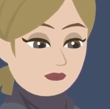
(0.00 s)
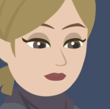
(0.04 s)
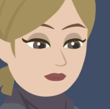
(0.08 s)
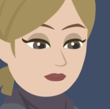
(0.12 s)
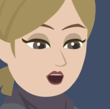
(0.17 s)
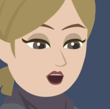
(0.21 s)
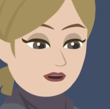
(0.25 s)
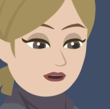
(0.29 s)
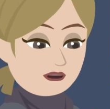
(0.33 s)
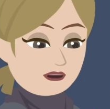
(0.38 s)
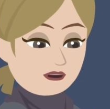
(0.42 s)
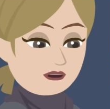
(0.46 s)

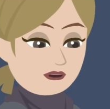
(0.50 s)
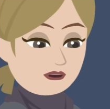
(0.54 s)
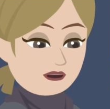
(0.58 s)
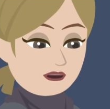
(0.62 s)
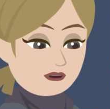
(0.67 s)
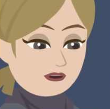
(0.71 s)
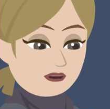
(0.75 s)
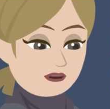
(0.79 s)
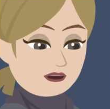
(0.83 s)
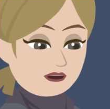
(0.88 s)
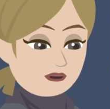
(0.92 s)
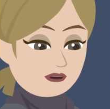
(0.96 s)
everything
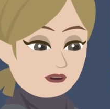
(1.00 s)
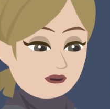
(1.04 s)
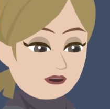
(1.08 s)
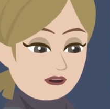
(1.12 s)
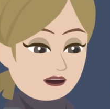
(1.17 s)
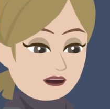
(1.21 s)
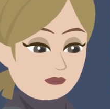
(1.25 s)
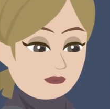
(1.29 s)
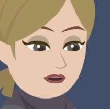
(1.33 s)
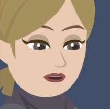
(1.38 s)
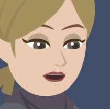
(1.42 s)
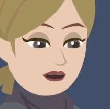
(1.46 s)
that you give your
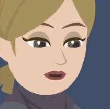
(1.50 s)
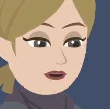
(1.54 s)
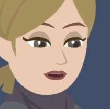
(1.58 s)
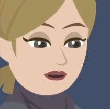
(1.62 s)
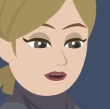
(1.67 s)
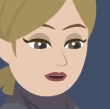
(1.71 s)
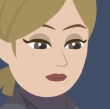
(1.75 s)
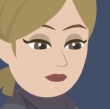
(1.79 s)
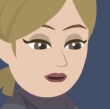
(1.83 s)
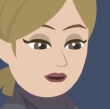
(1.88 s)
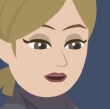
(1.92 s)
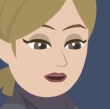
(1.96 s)

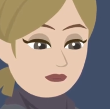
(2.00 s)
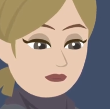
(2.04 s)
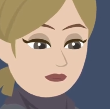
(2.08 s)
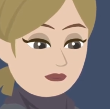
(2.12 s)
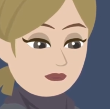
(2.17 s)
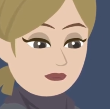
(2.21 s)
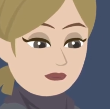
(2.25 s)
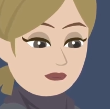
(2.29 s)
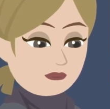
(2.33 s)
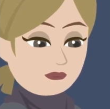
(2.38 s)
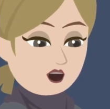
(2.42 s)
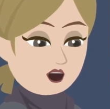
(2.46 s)
attention to
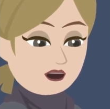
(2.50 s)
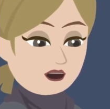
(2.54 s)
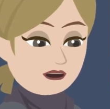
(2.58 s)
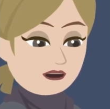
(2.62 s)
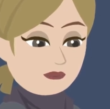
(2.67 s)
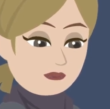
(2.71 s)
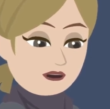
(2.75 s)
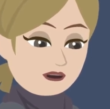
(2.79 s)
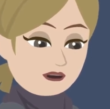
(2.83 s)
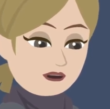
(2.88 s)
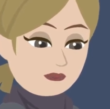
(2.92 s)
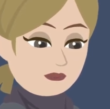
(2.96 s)

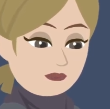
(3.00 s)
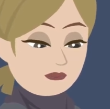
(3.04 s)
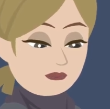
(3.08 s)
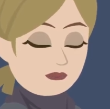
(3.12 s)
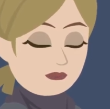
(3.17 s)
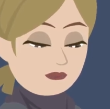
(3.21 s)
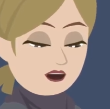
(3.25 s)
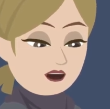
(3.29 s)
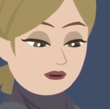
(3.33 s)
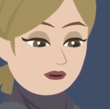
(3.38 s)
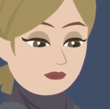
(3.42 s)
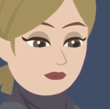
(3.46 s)
causes you to
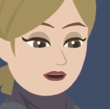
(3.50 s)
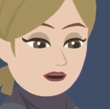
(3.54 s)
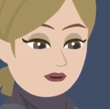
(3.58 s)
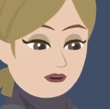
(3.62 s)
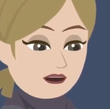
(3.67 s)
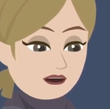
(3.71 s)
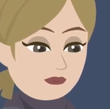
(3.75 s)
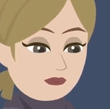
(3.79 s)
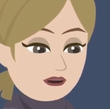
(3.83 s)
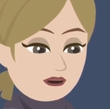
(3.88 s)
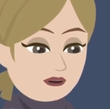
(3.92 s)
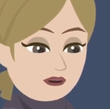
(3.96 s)
offer a
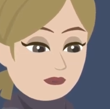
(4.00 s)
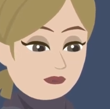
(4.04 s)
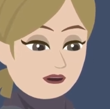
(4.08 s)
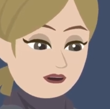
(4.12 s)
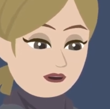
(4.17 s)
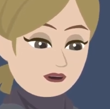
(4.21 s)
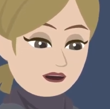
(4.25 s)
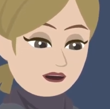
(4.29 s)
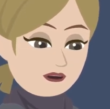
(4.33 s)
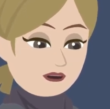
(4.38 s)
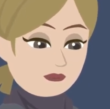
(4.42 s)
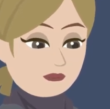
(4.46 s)
vibration
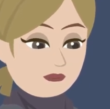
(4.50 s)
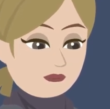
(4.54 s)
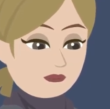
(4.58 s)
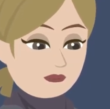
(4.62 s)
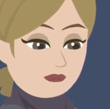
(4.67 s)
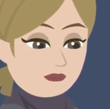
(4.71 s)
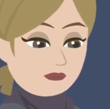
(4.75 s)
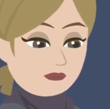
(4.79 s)
about it.